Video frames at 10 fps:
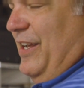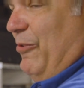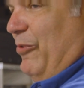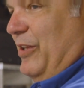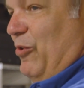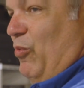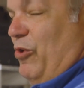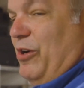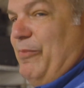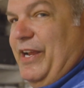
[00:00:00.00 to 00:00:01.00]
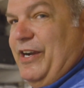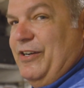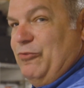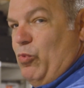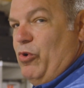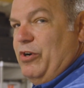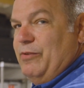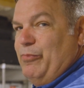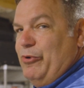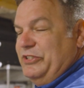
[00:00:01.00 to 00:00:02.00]
and when the
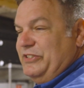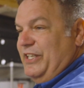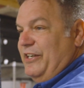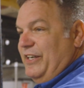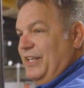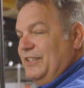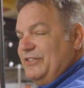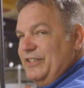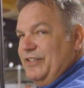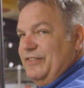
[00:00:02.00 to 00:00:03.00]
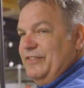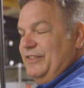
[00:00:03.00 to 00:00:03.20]
warm, moist air hits it,